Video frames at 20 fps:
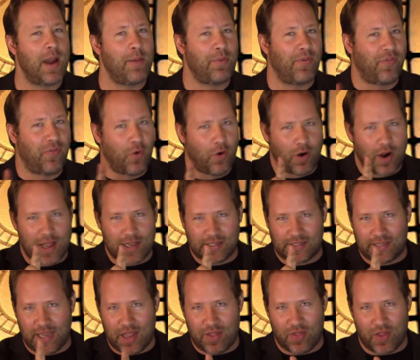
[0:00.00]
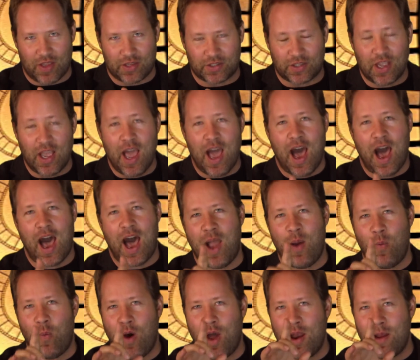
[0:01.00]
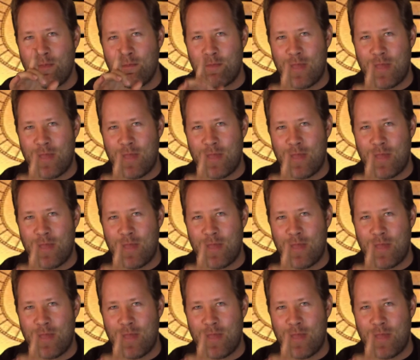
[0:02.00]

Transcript: Now, before I say this, I want to